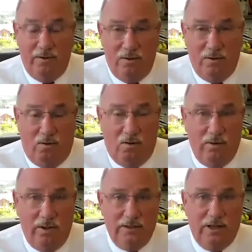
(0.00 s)
all
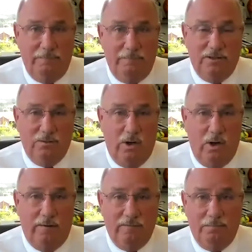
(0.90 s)
these companies, and we all
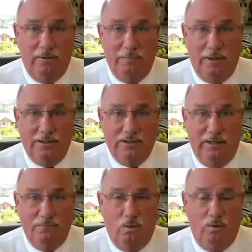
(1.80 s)
have to play by the
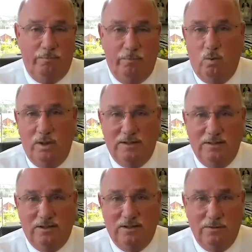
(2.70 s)
same rules. But what
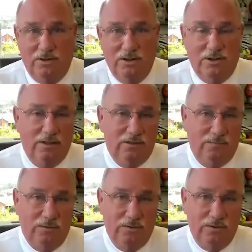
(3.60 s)
distinguishes us
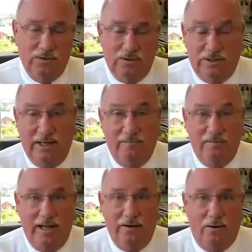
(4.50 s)
versus, say, a
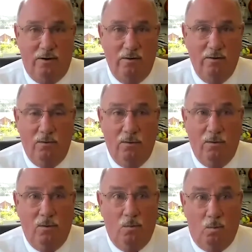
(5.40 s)
Vanguard?
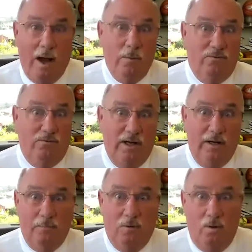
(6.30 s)
Well, I would say
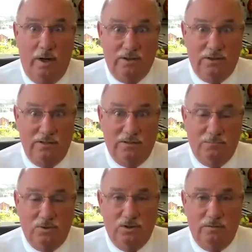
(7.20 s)
number one is customer
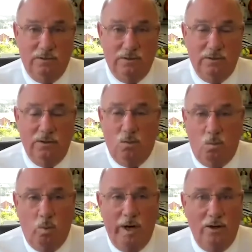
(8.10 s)
service.
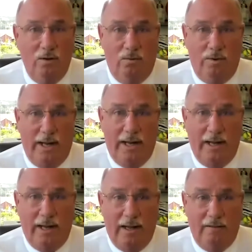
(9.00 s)
We don't
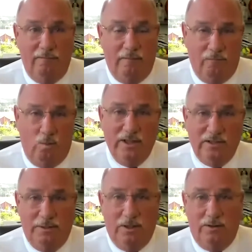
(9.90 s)
have
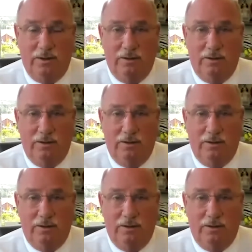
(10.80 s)
voicemail here.